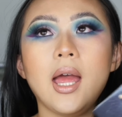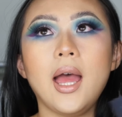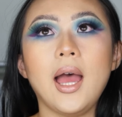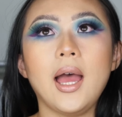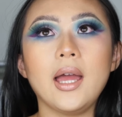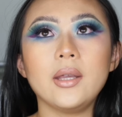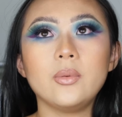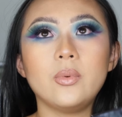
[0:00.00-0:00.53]

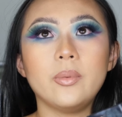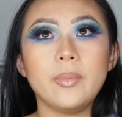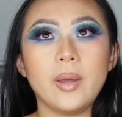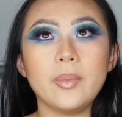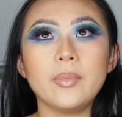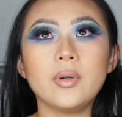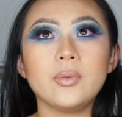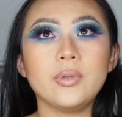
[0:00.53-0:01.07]
I
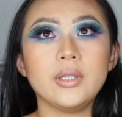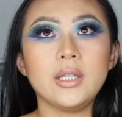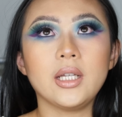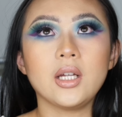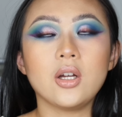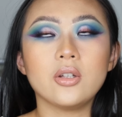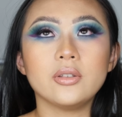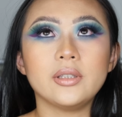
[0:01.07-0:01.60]
remember
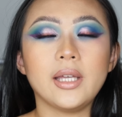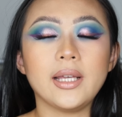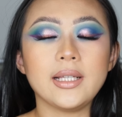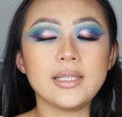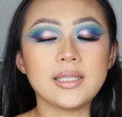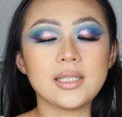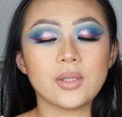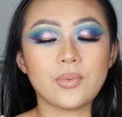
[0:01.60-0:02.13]
reading on their
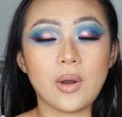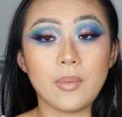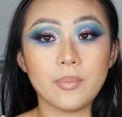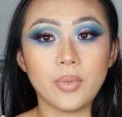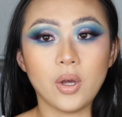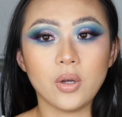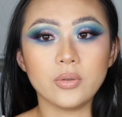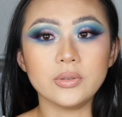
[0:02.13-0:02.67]

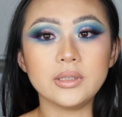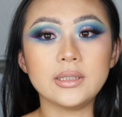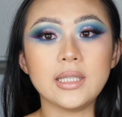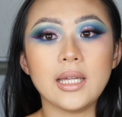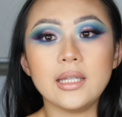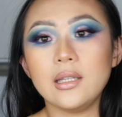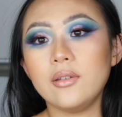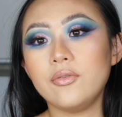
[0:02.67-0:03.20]
Instagram post
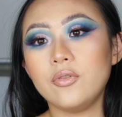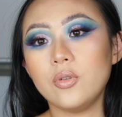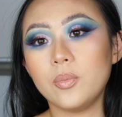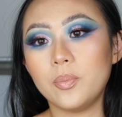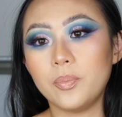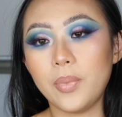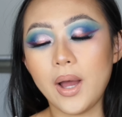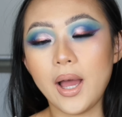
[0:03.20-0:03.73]
that if you
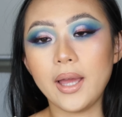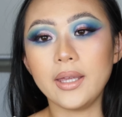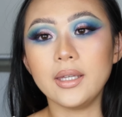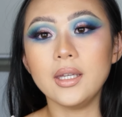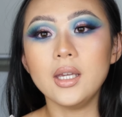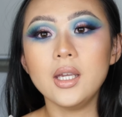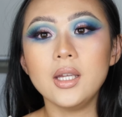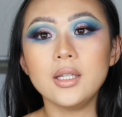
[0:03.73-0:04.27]

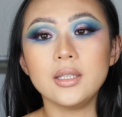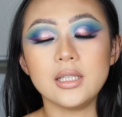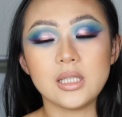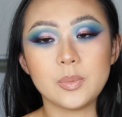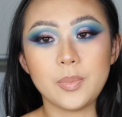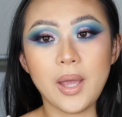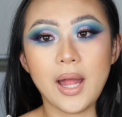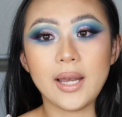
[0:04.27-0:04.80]
buy
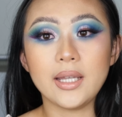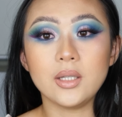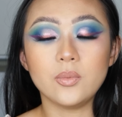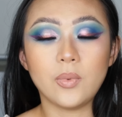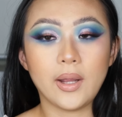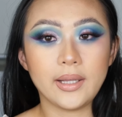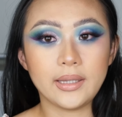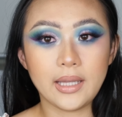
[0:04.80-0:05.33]
this palette
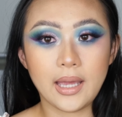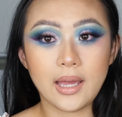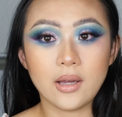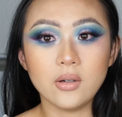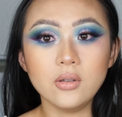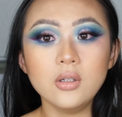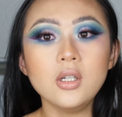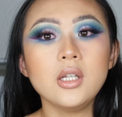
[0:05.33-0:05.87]
right
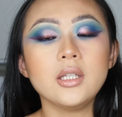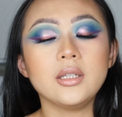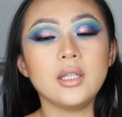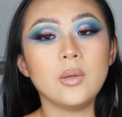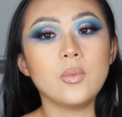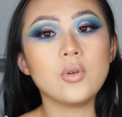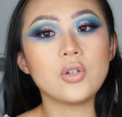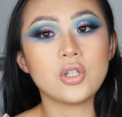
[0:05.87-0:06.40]
now,
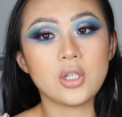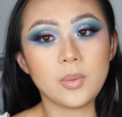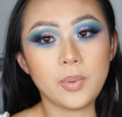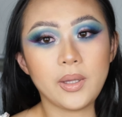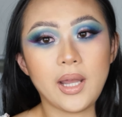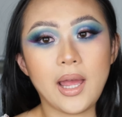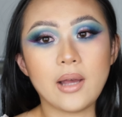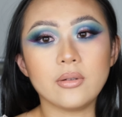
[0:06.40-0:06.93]
they will ship
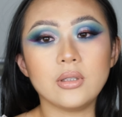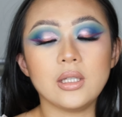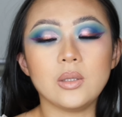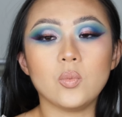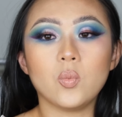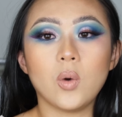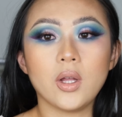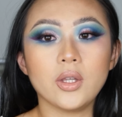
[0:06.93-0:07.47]
it out
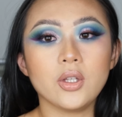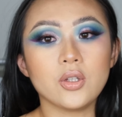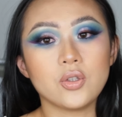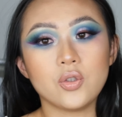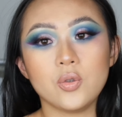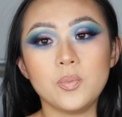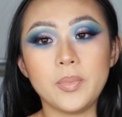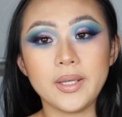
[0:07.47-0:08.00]
in 1 or
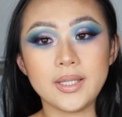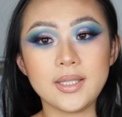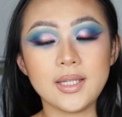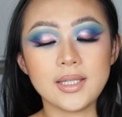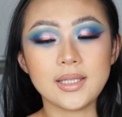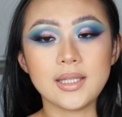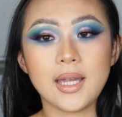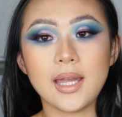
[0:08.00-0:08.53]
2
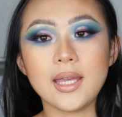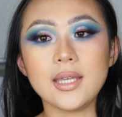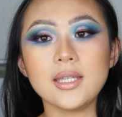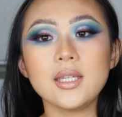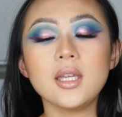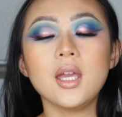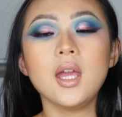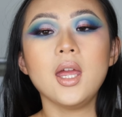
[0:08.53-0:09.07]
business
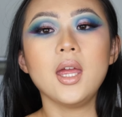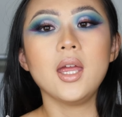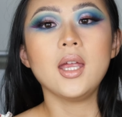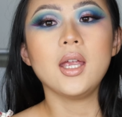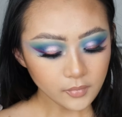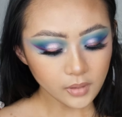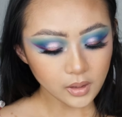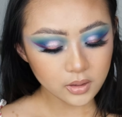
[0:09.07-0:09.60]
days.
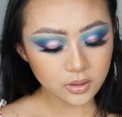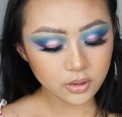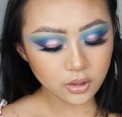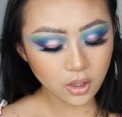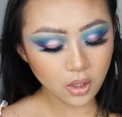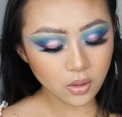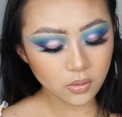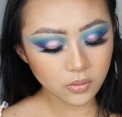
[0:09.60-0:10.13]

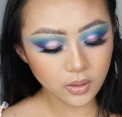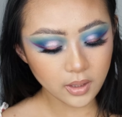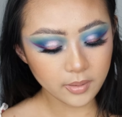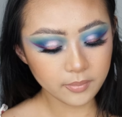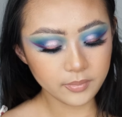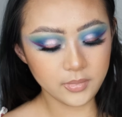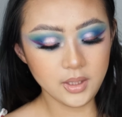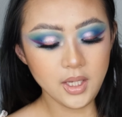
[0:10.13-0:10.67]
So
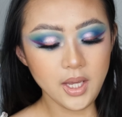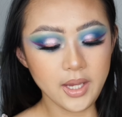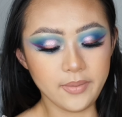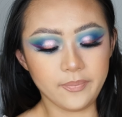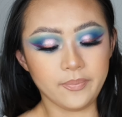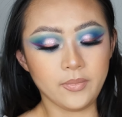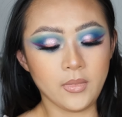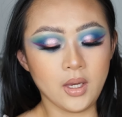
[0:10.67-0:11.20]
yeah,
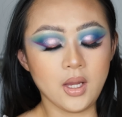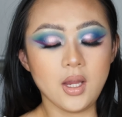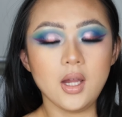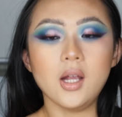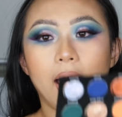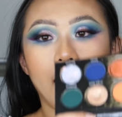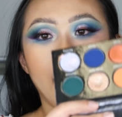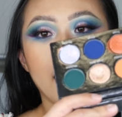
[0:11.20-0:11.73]

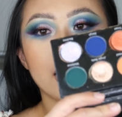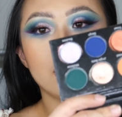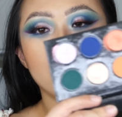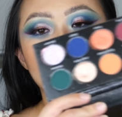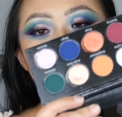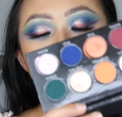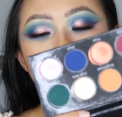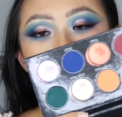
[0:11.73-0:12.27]
I
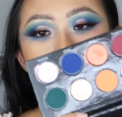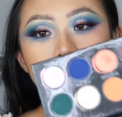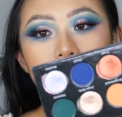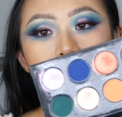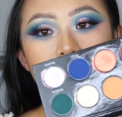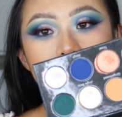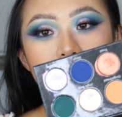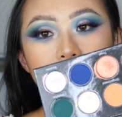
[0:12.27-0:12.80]
do
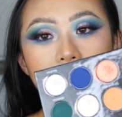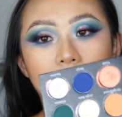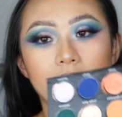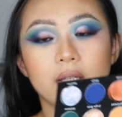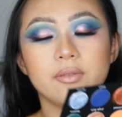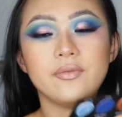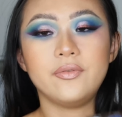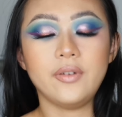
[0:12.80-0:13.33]
recommend this
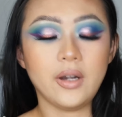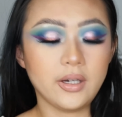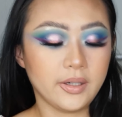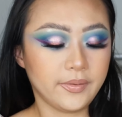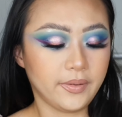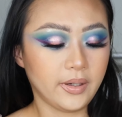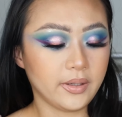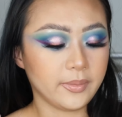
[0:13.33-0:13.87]
palette
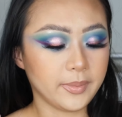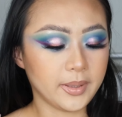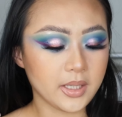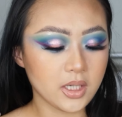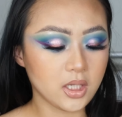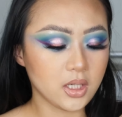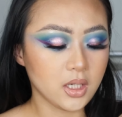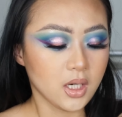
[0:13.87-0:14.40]
very
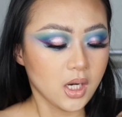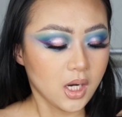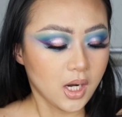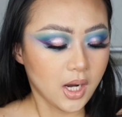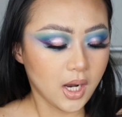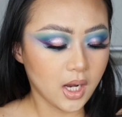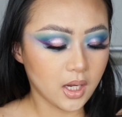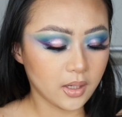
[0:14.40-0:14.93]
much,
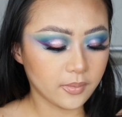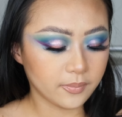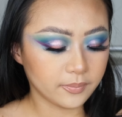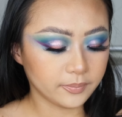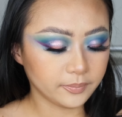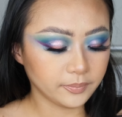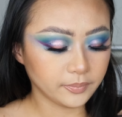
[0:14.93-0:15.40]
and